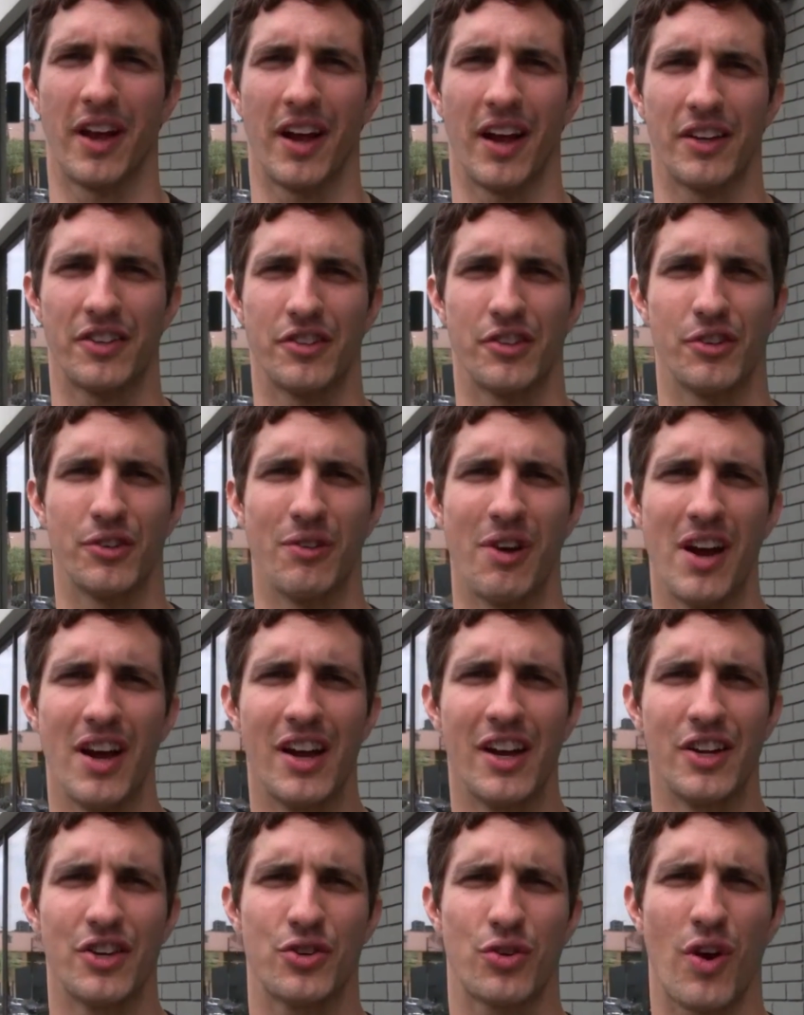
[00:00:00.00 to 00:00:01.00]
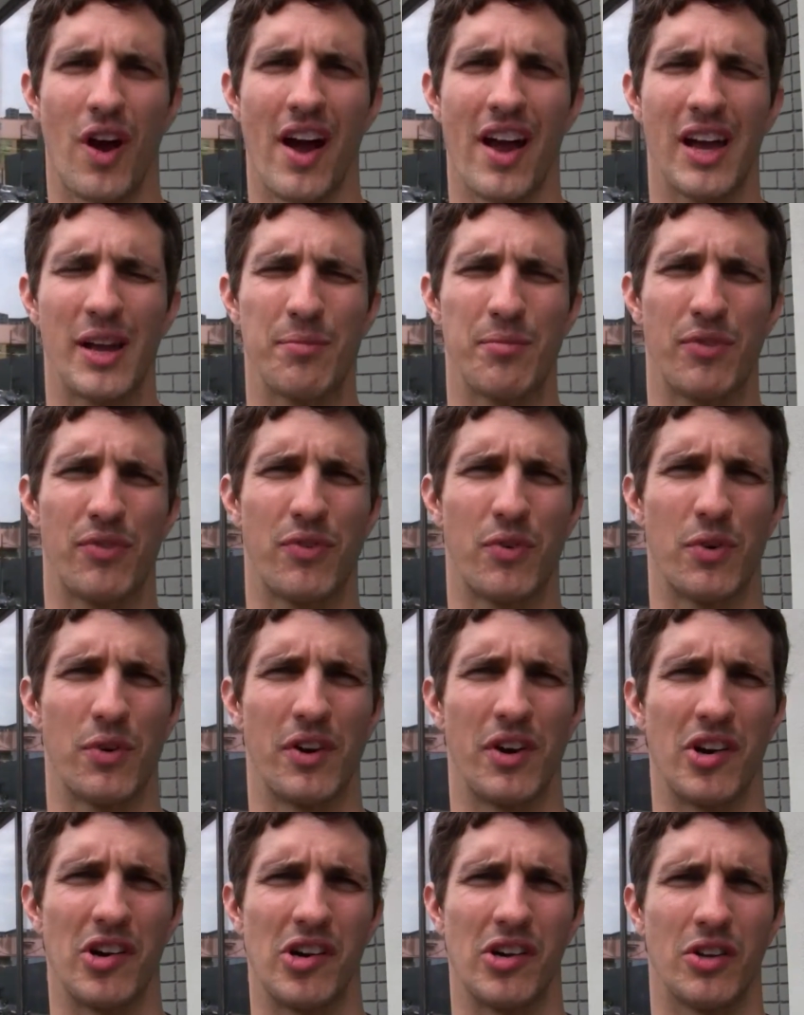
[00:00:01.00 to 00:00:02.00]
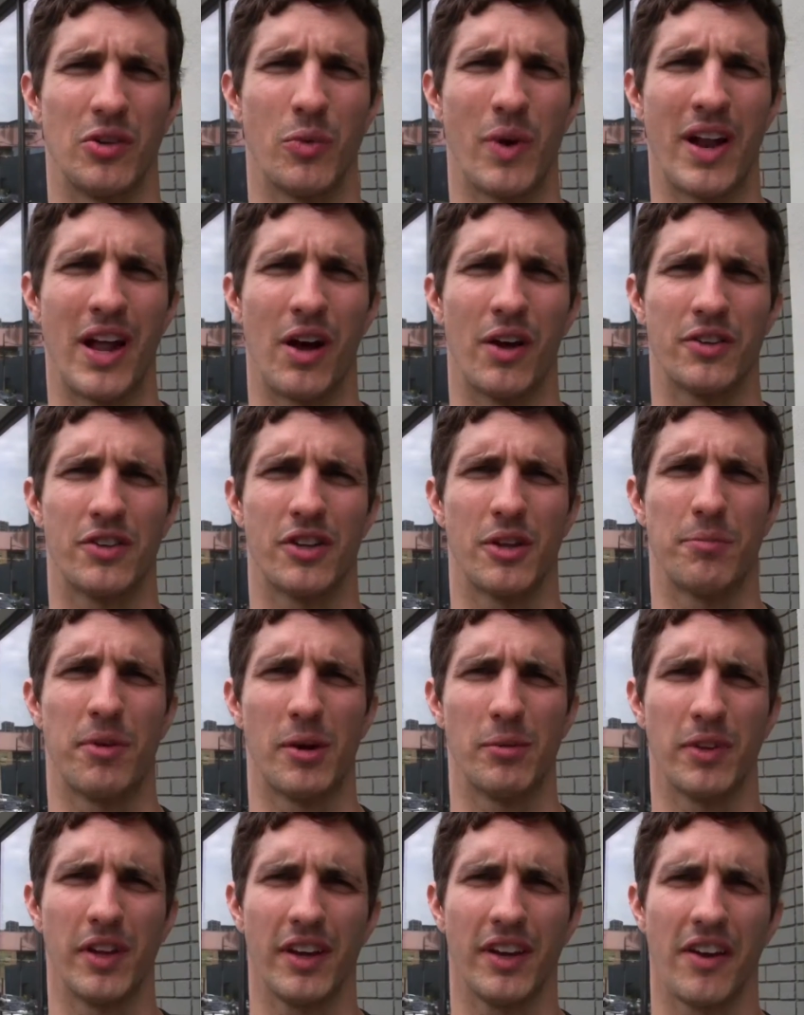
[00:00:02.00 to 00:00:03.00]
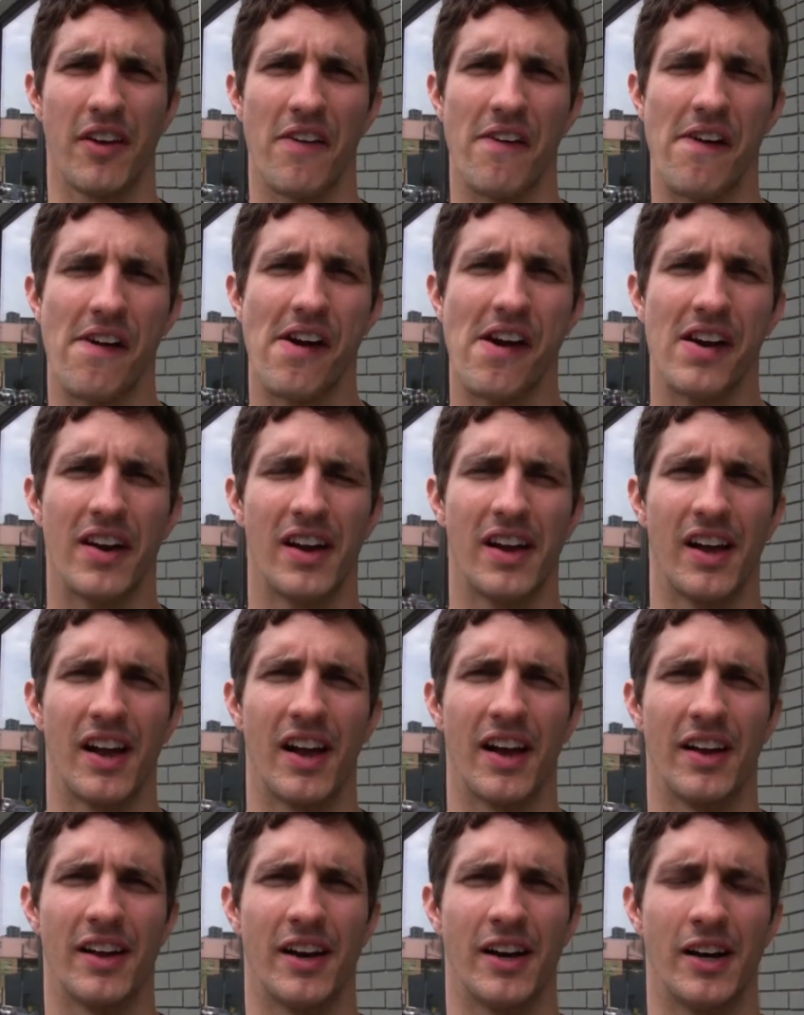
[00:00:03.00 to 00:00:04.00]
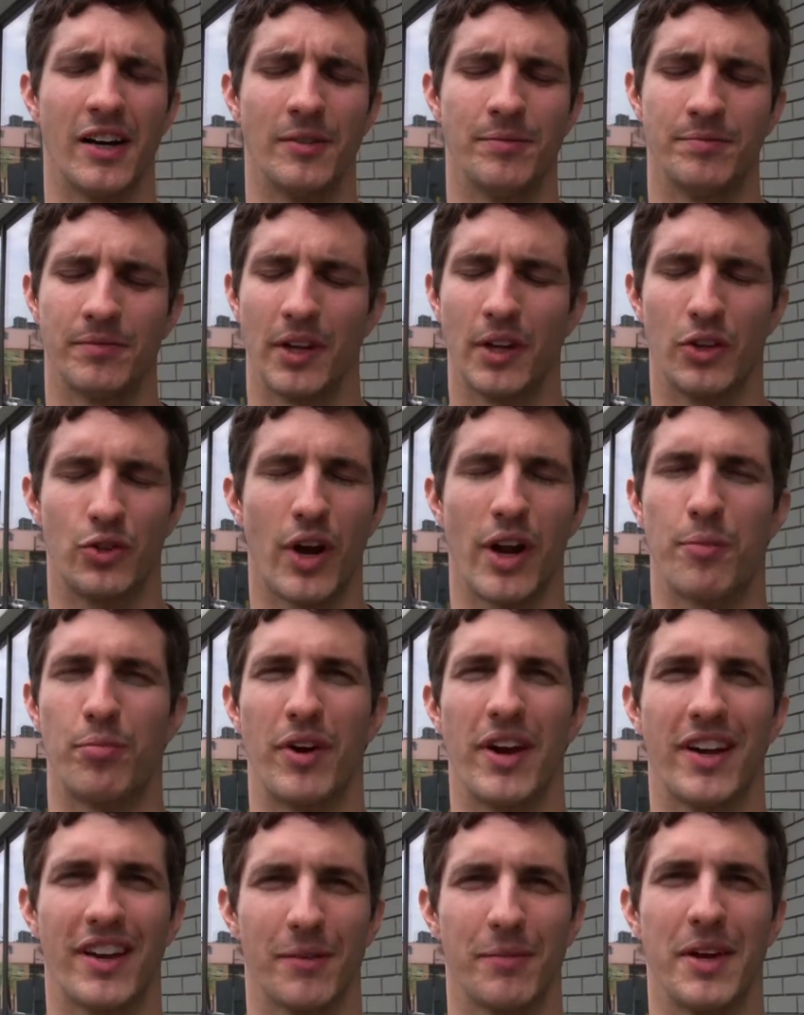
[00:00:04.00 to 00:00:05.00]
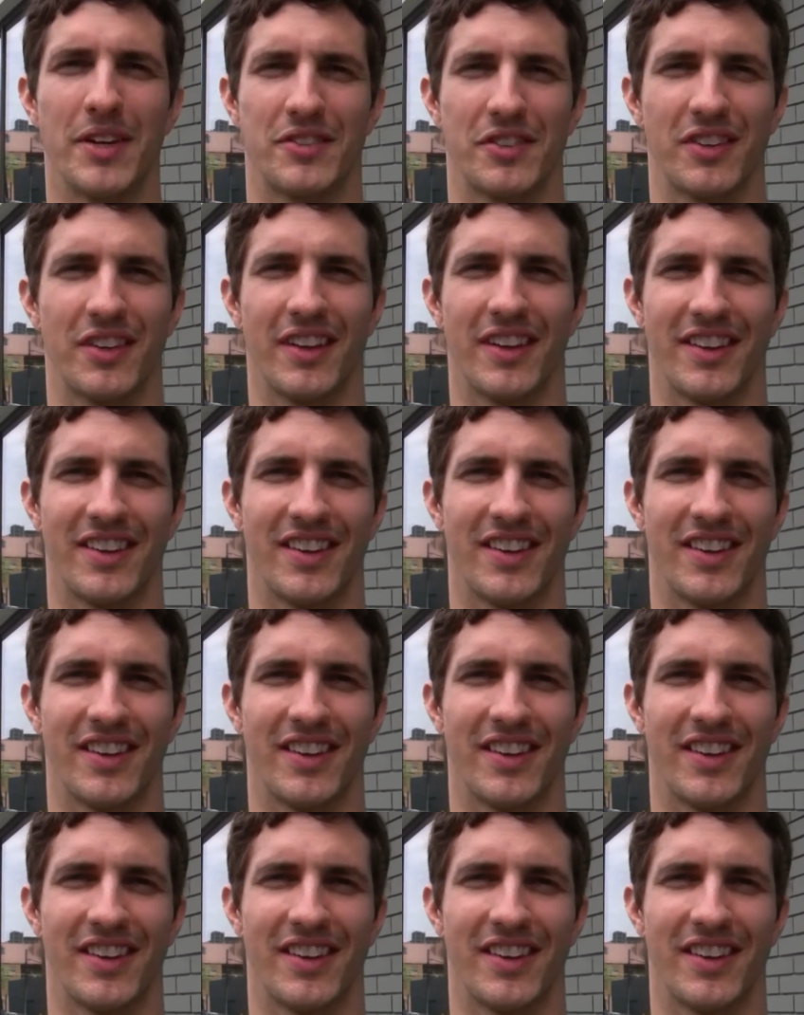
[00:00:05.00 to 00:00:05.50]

I got to try it before it all went out to the public and try to break it basically.